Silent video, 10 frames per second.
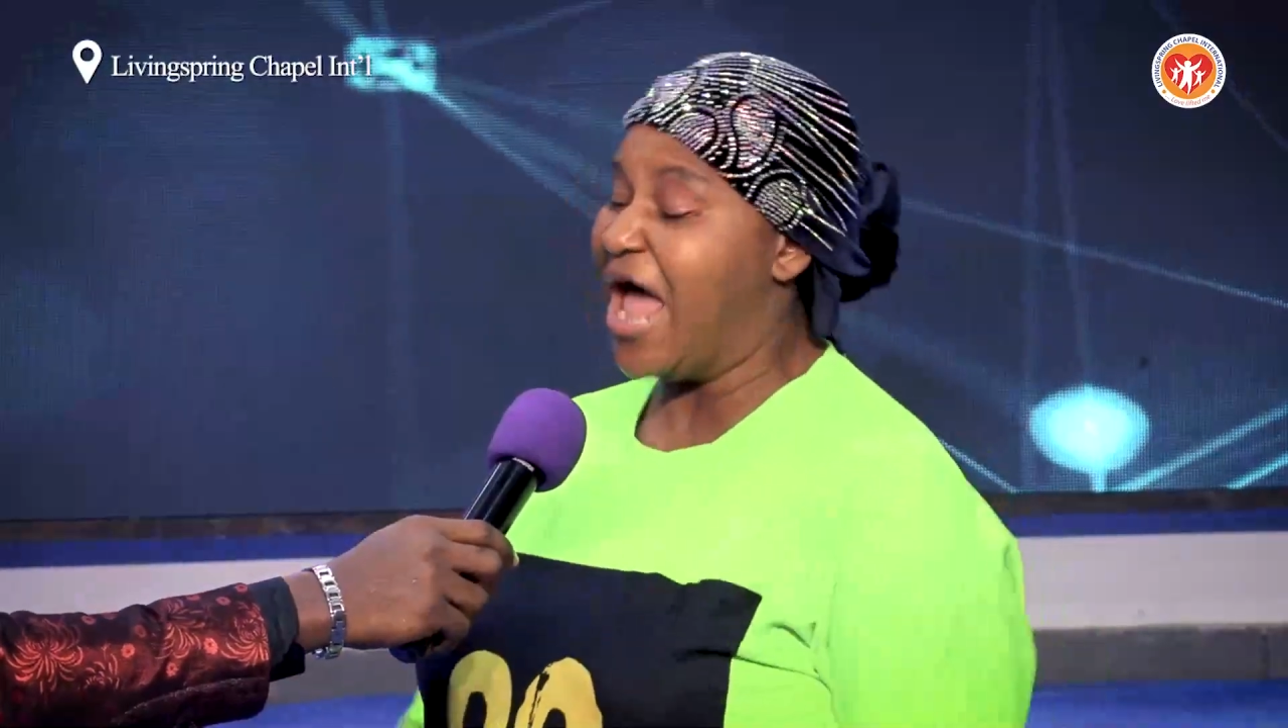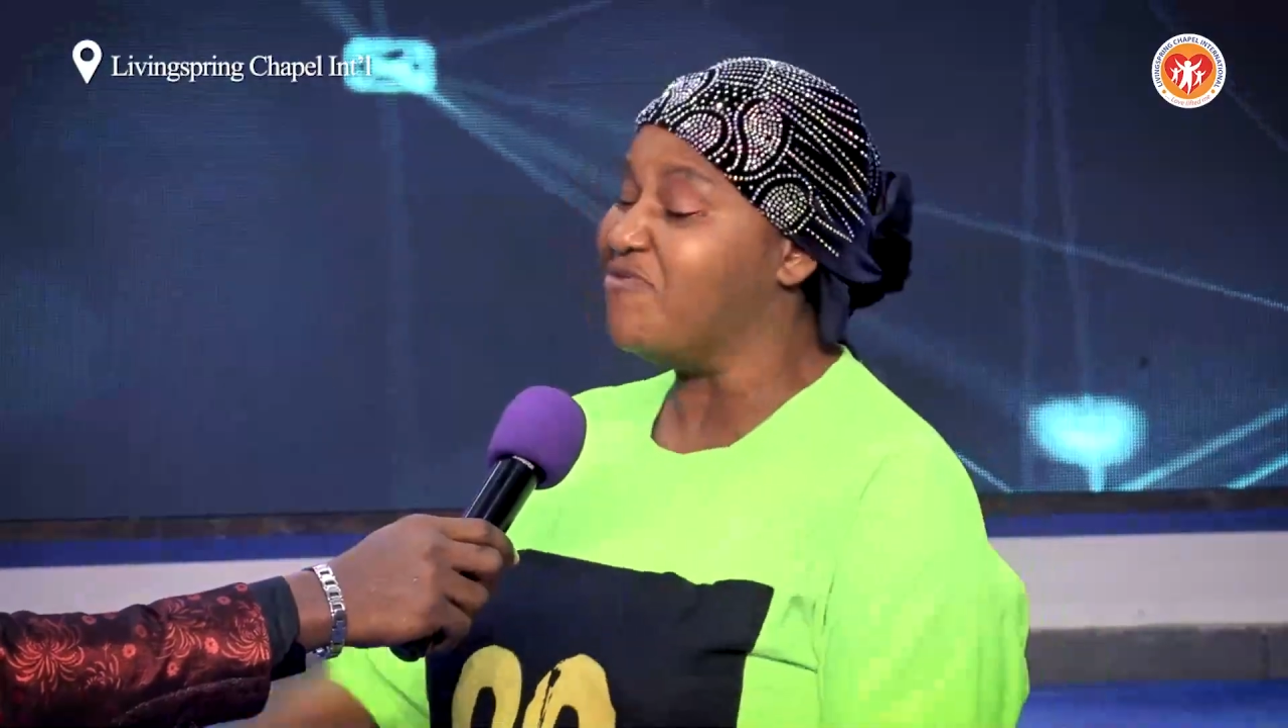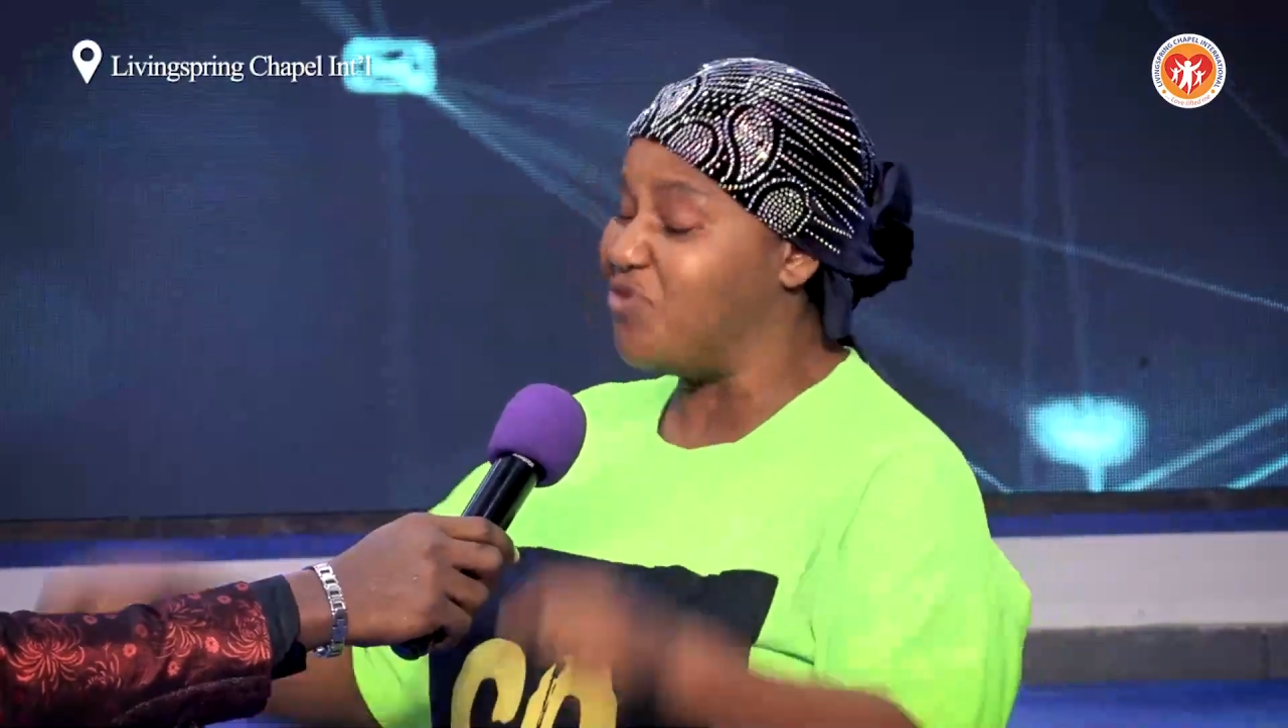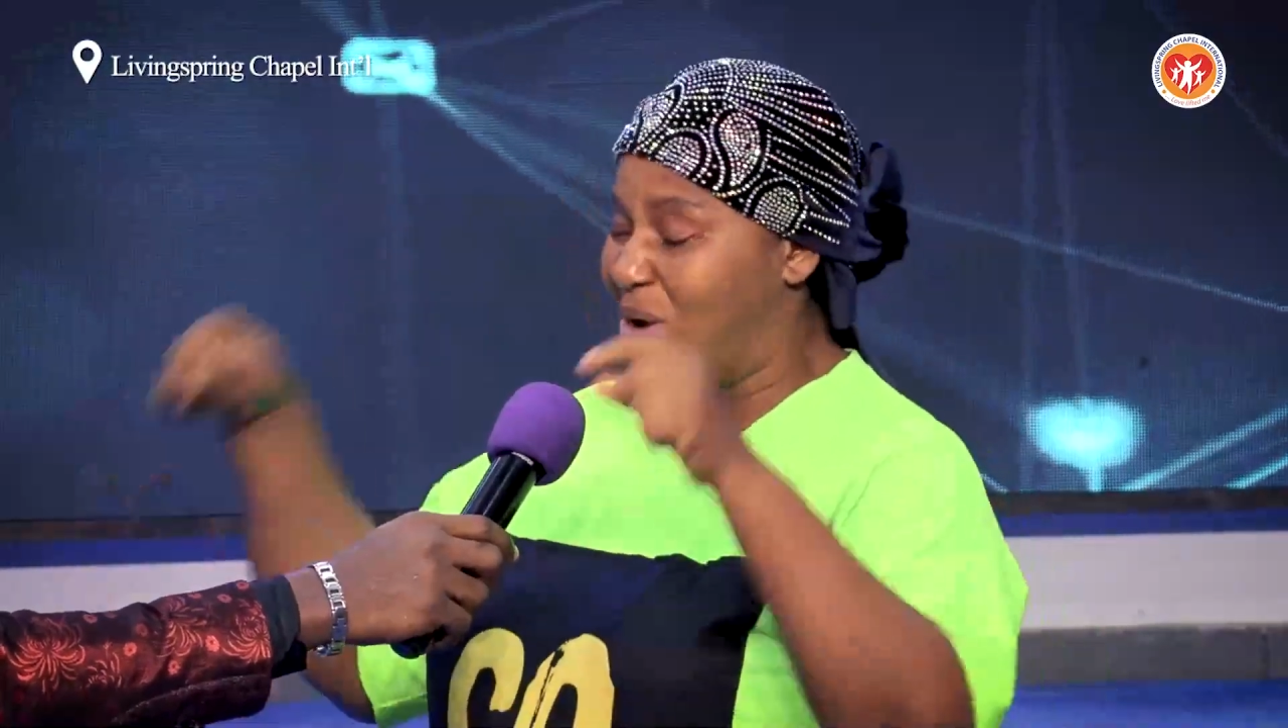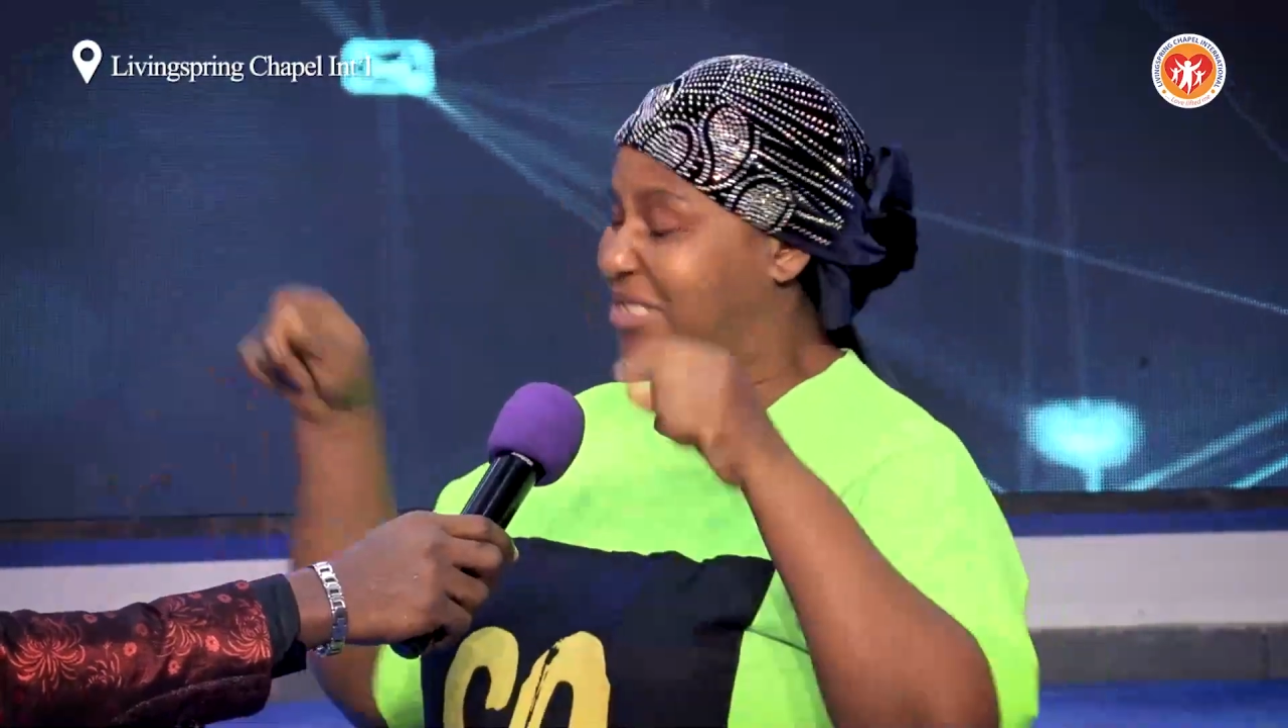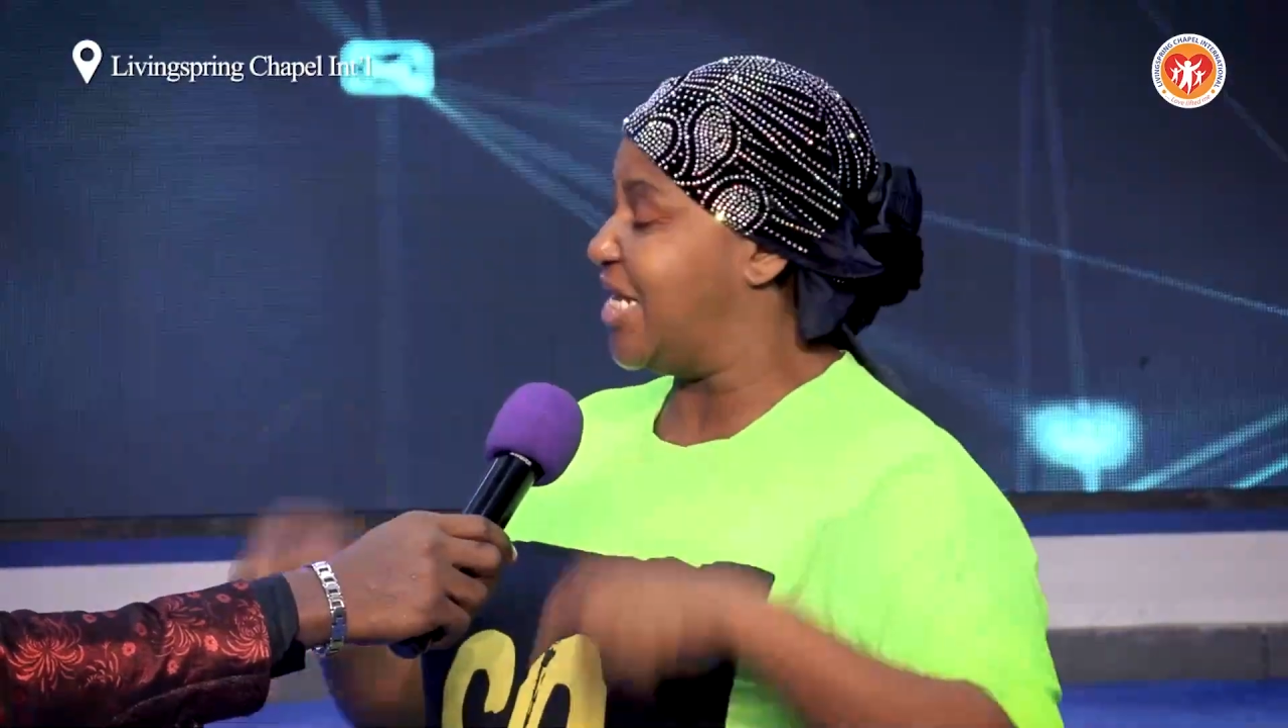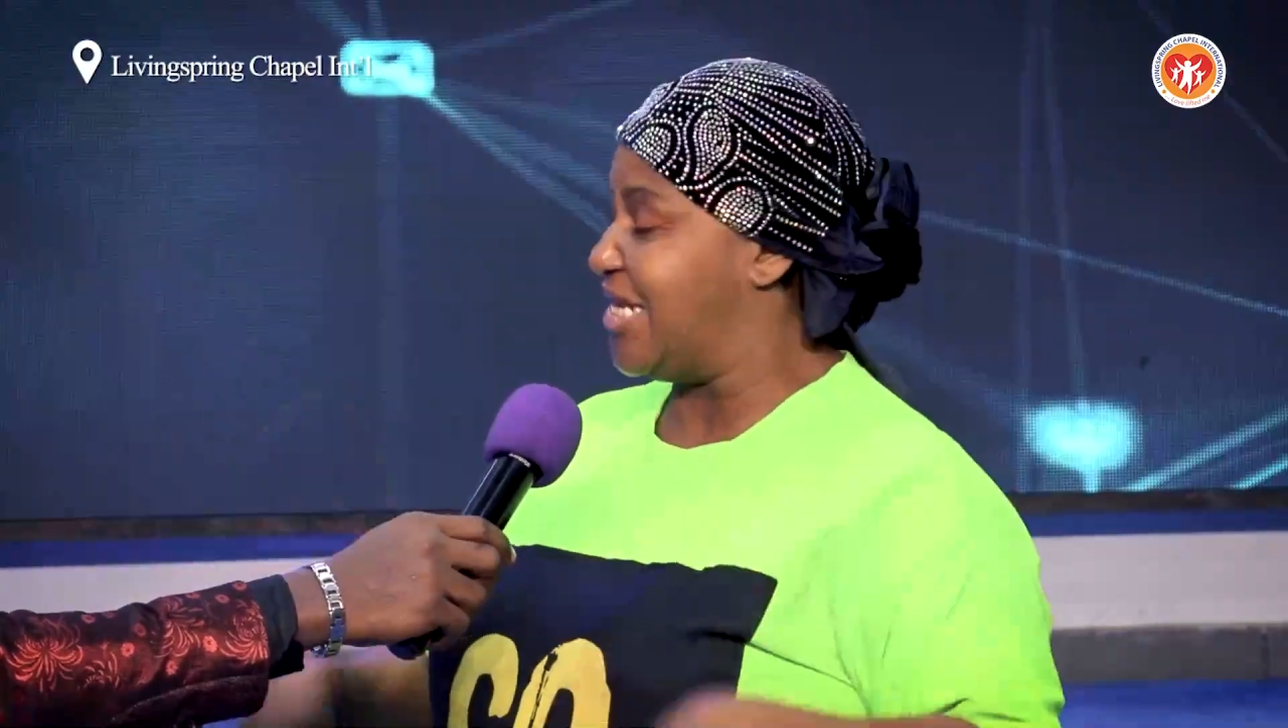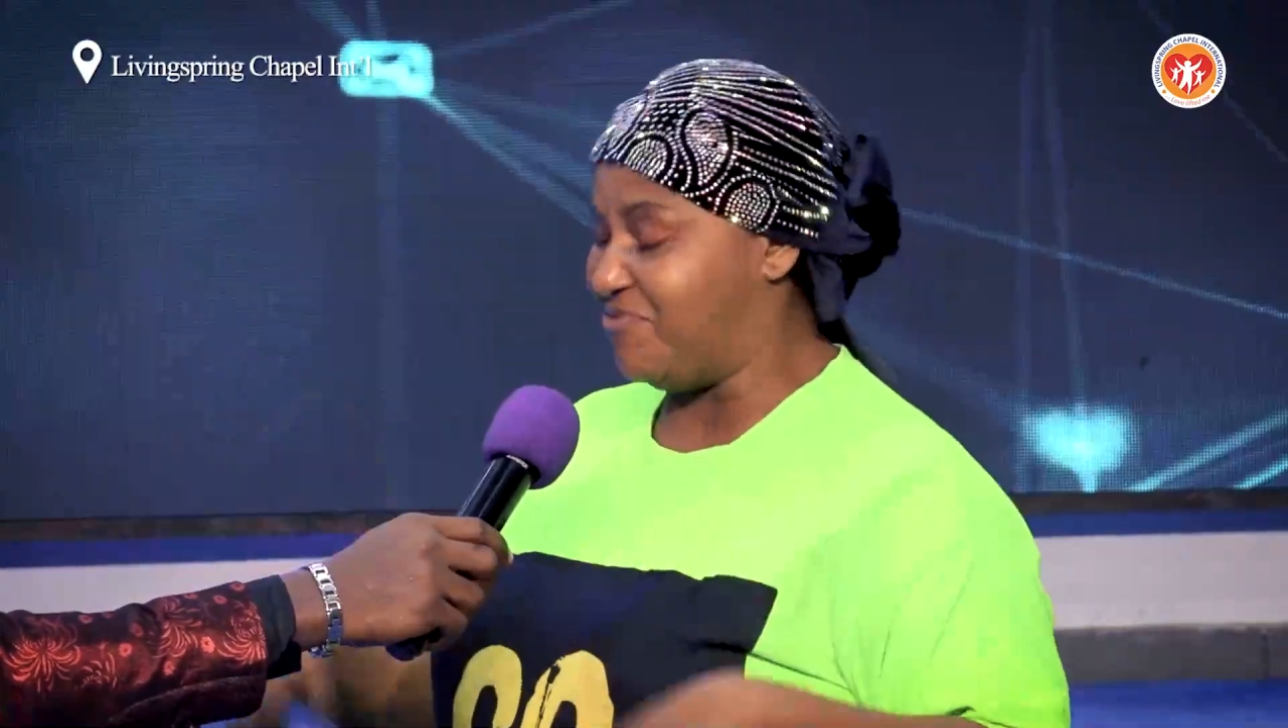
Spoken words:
I said,